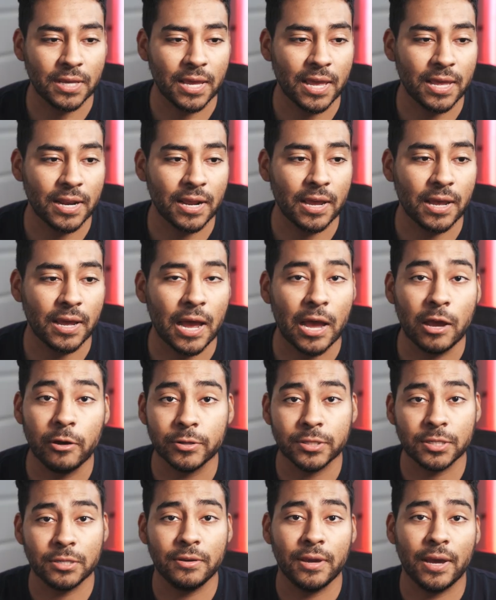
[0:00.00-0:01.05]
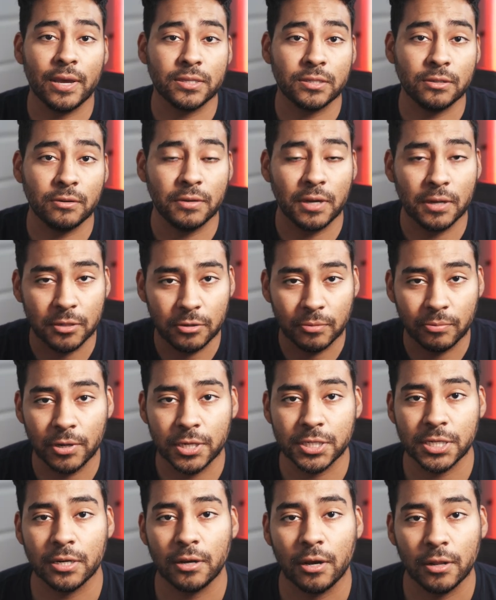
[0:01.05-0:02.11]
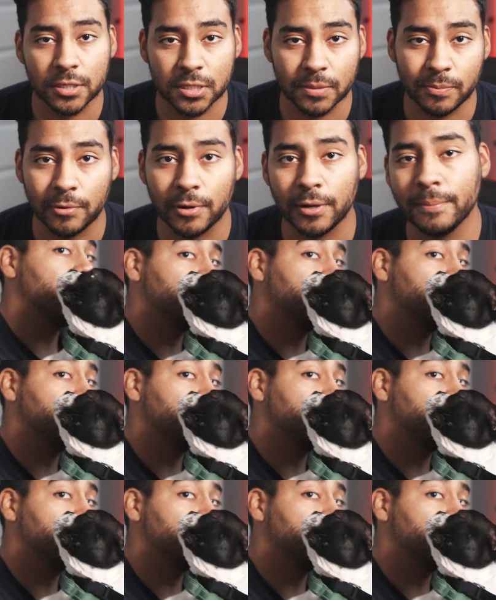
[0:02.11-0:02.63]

and I owe it to you guys, so I do appreciate all the support.